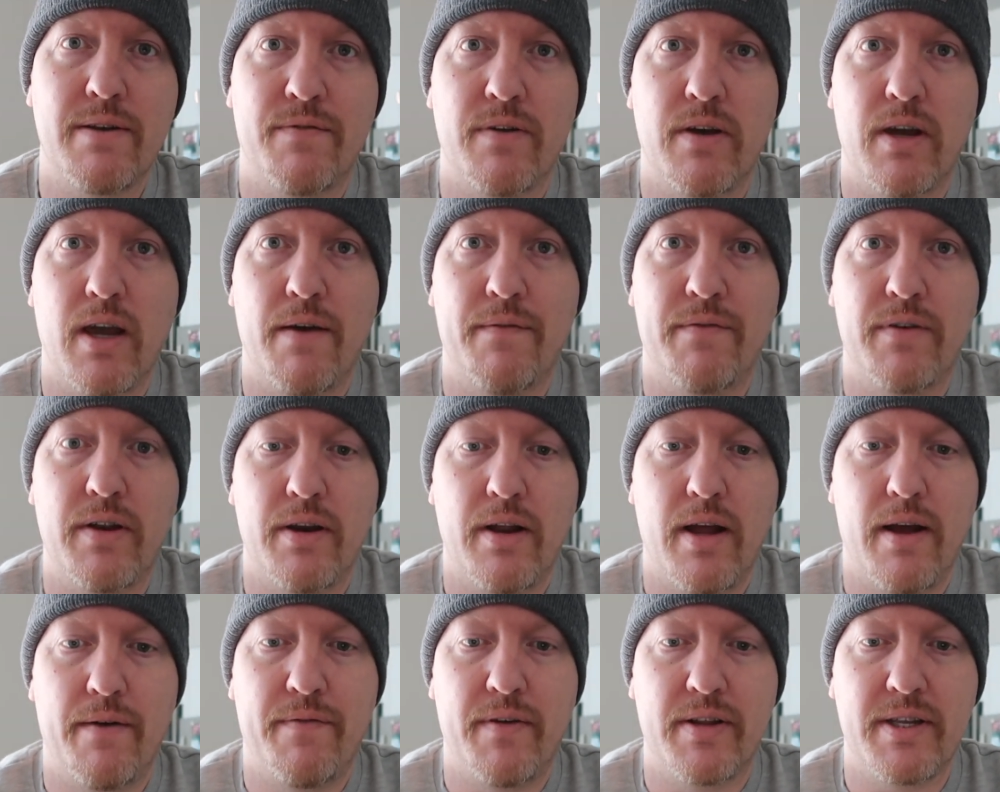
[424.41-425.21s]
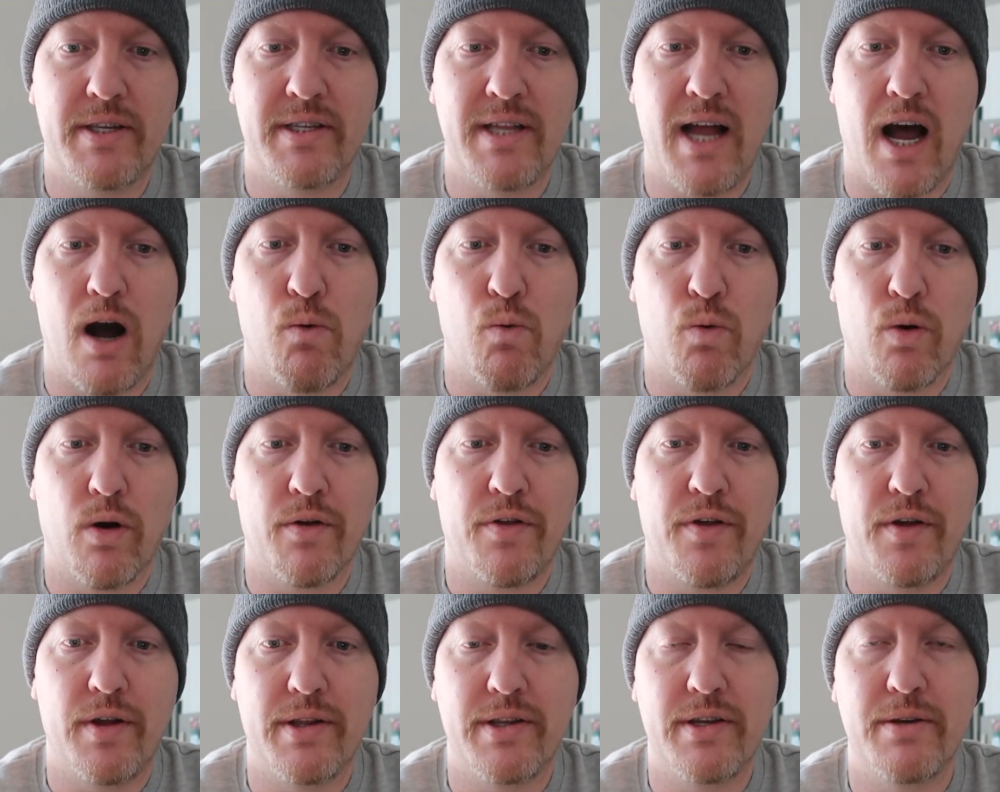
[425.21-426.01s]
If it's not
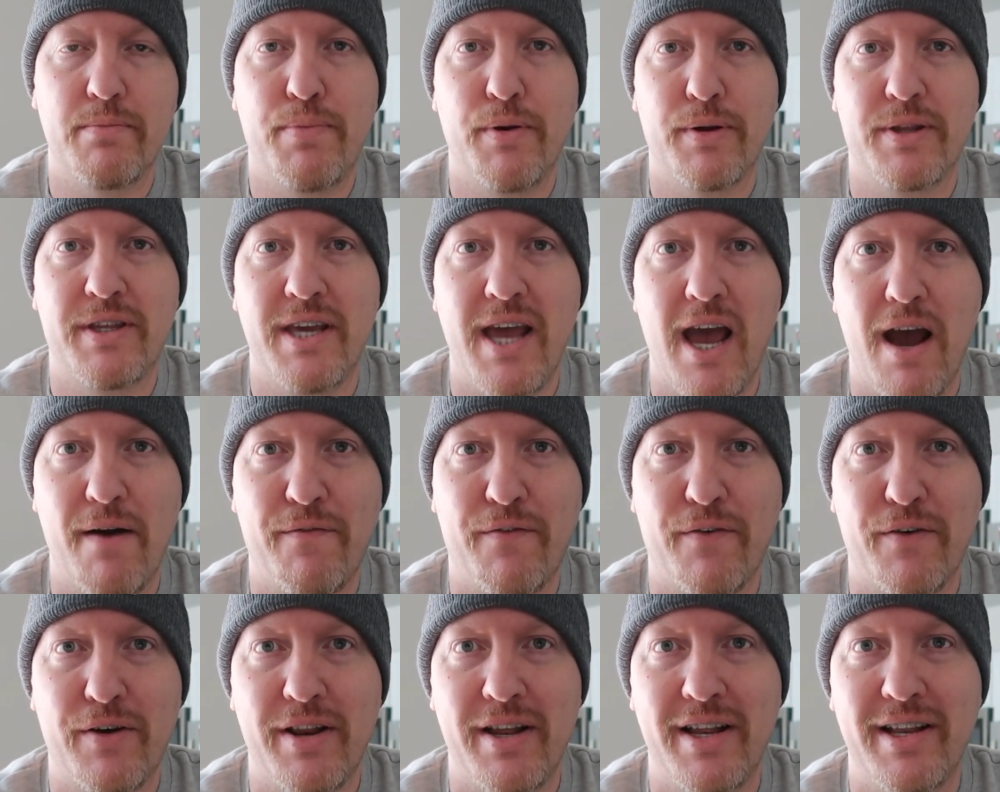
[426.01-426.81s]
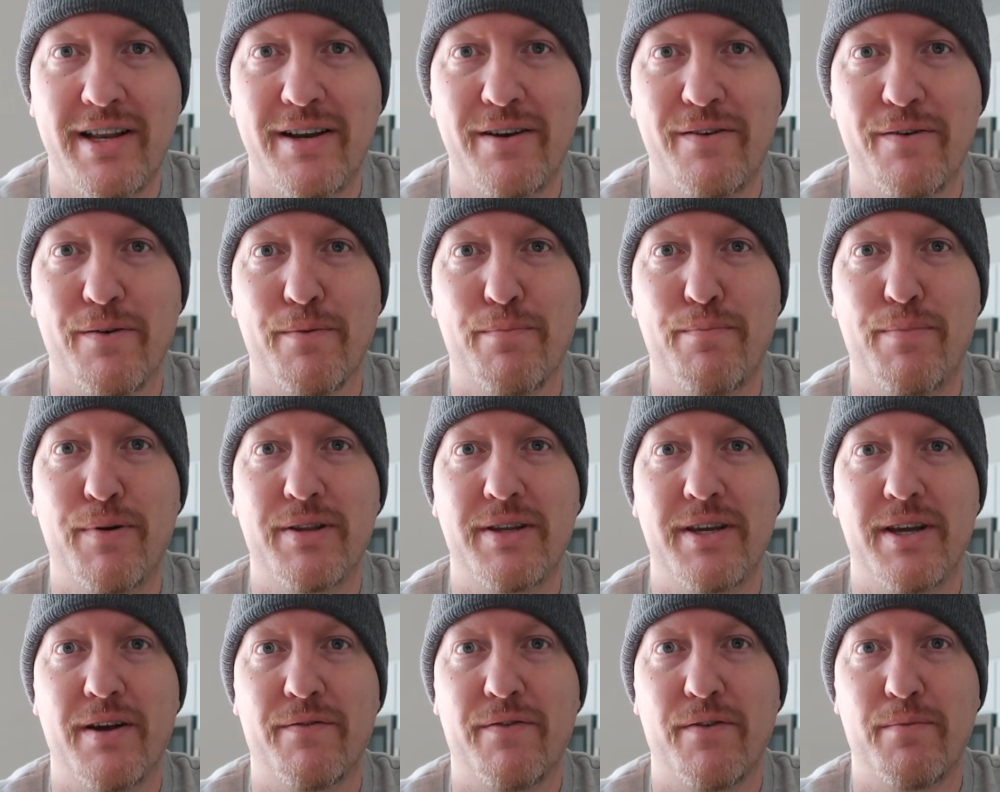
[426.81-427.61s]
worth it to put the effort in or put
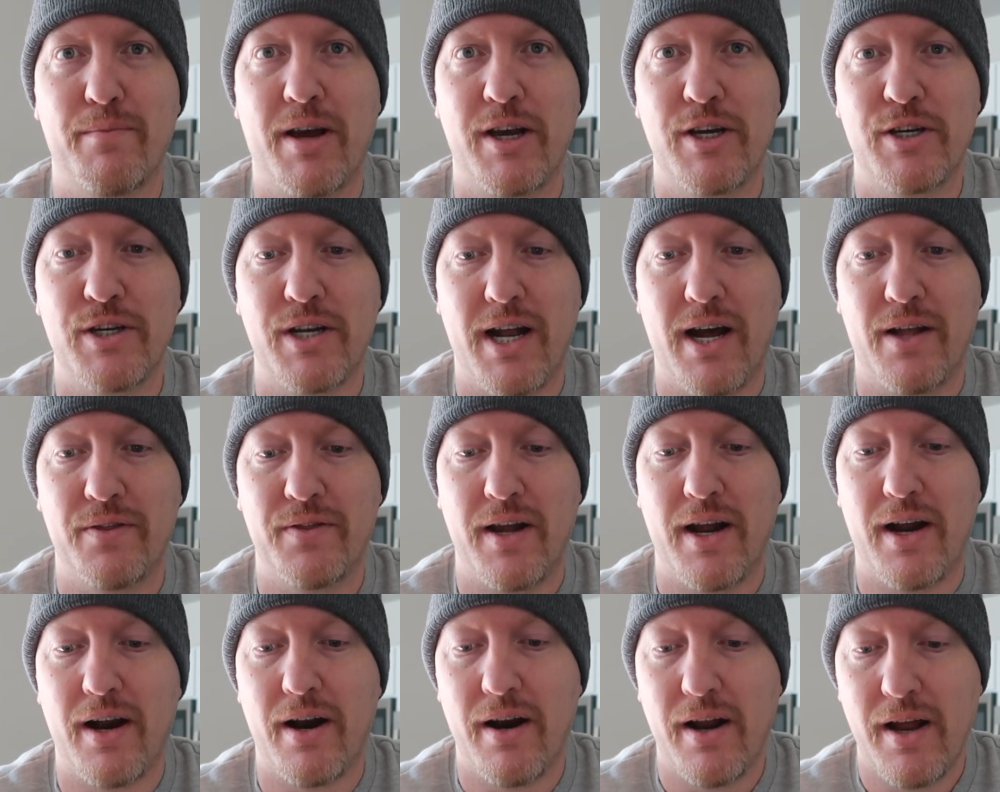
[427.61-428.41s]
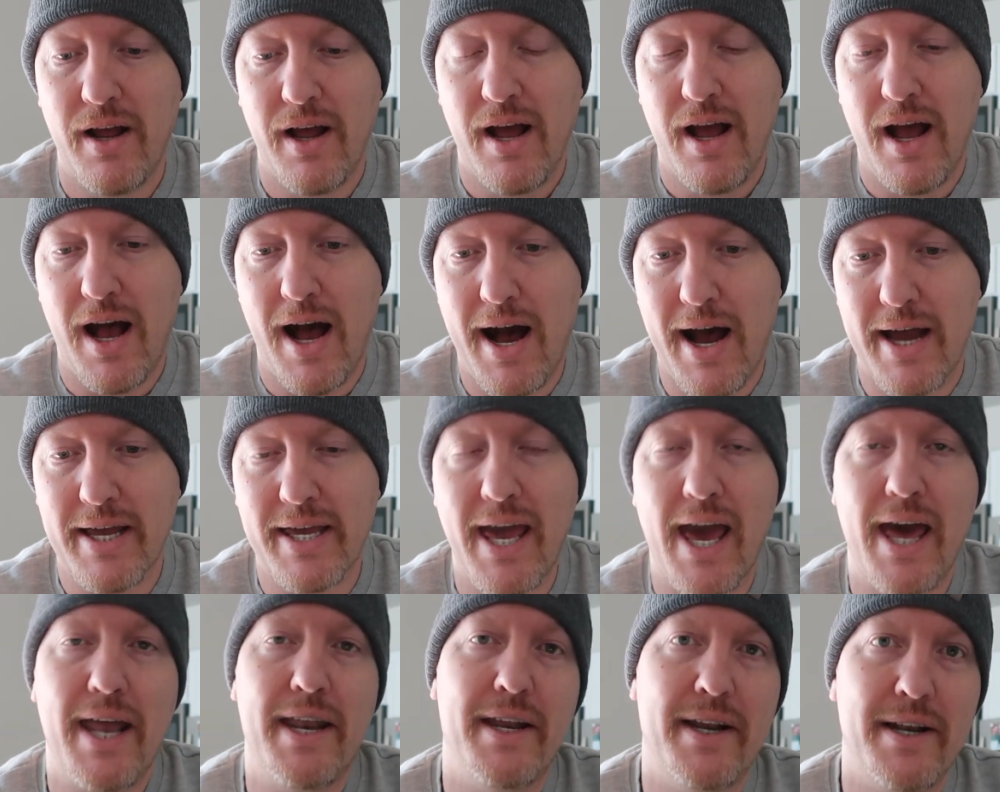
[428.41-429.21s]
the information out there, I
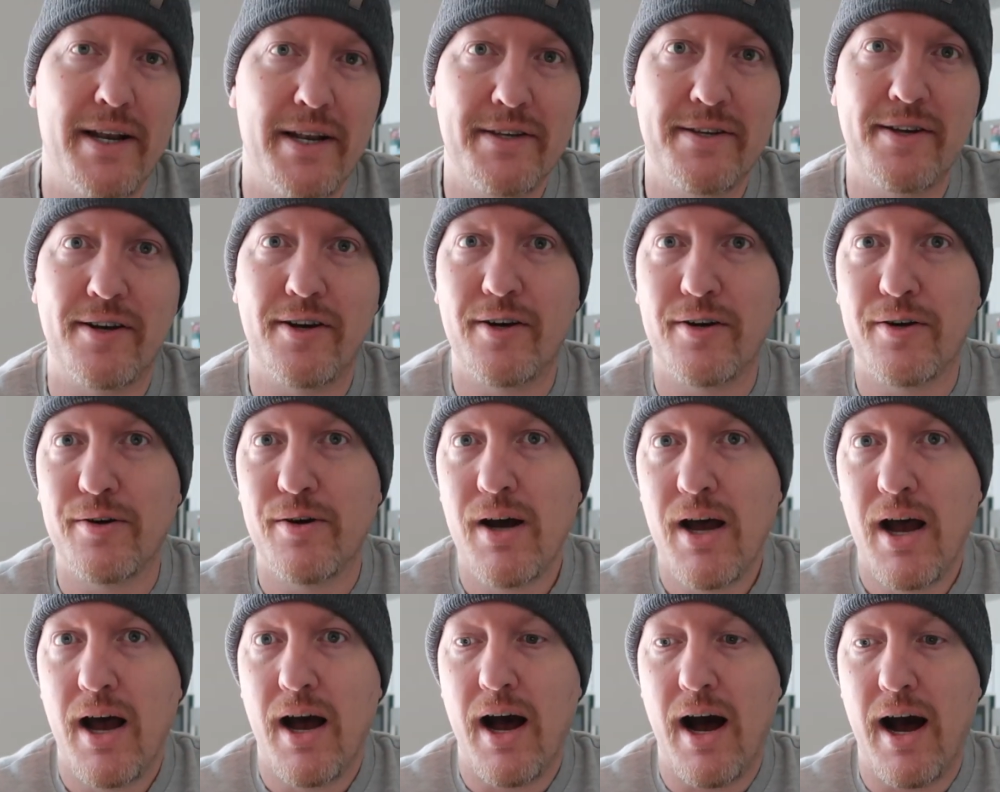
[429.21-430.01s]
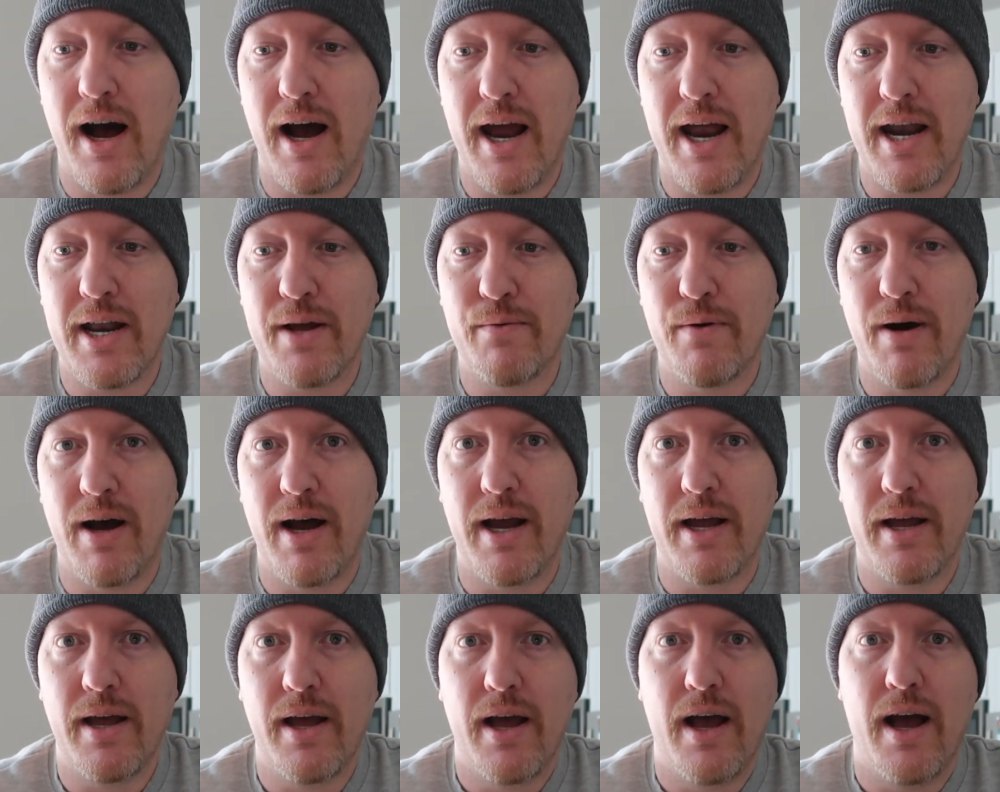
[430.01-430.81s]
get it. So
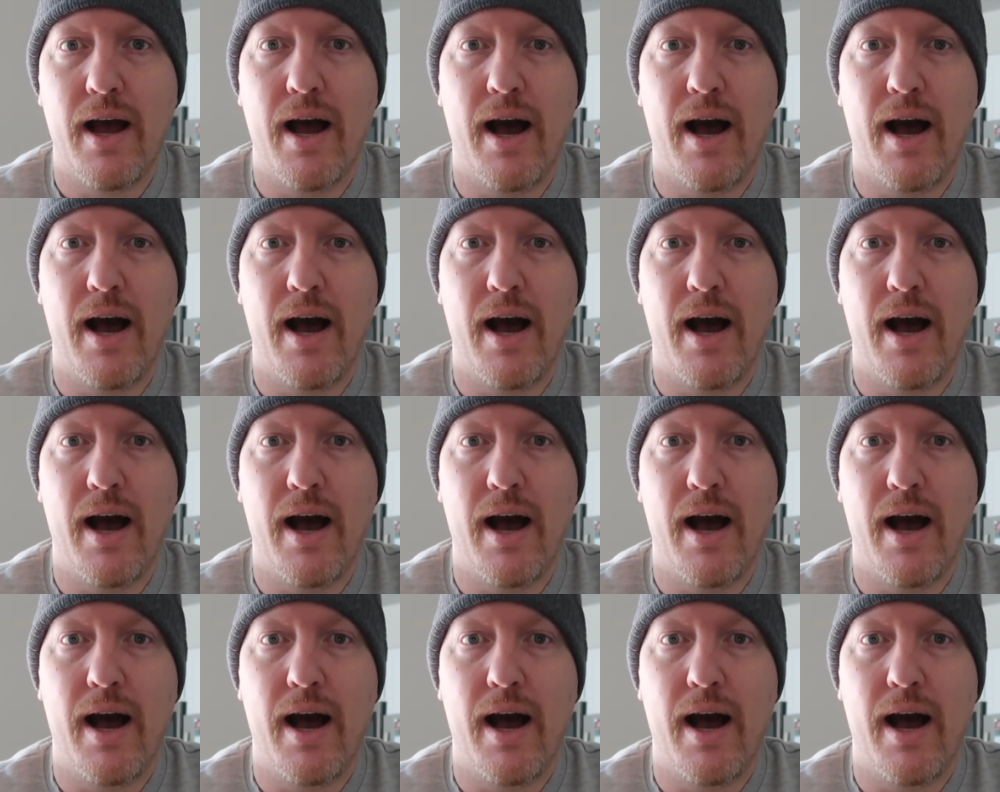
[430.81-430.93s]
anyway,